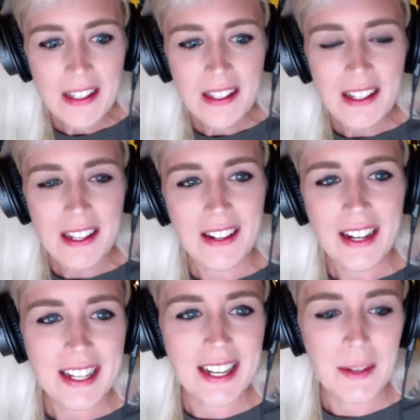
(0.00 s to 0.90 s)
All
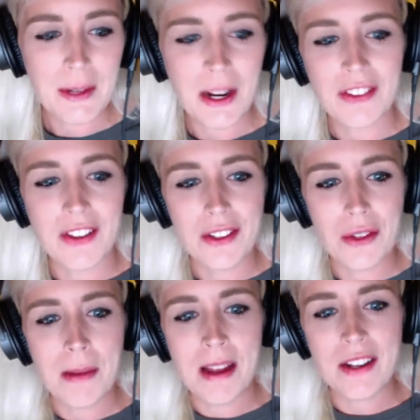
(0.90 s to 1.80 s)
right. We'd also like to
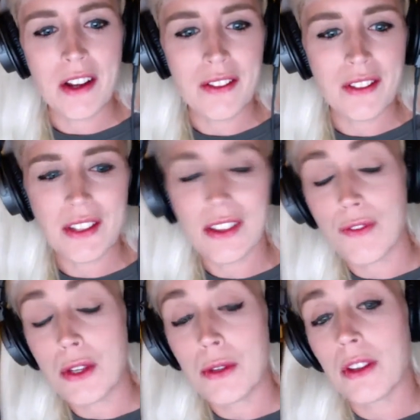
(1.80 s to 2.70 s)
remind all of you that the
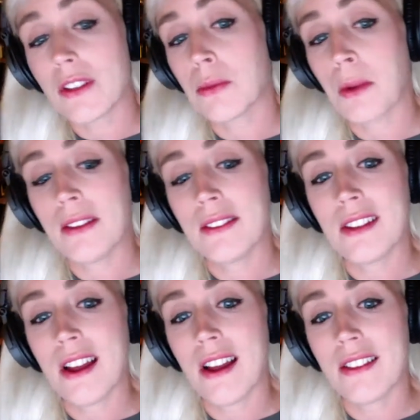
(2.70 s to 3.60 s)
views expressed
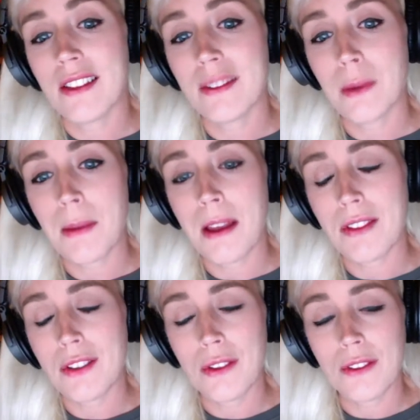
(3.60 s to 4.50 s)
on this webcast are
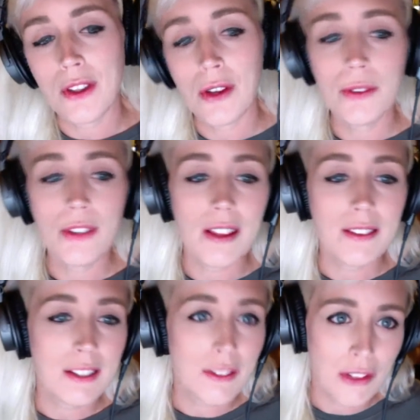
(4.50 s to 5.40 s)
those of the hosts as
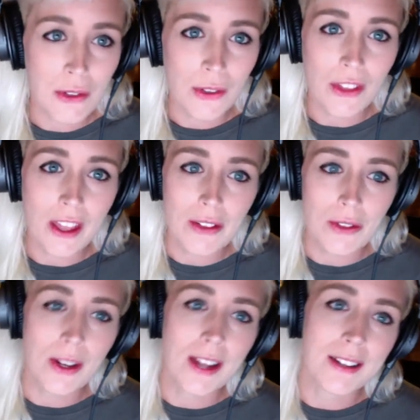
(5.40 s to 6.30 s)
individuals and do
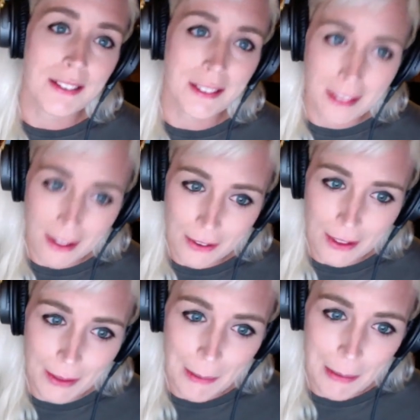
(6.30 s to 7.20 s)
not necessarily
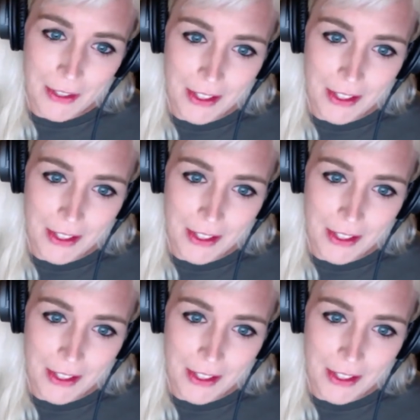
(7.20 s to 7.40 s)
represent the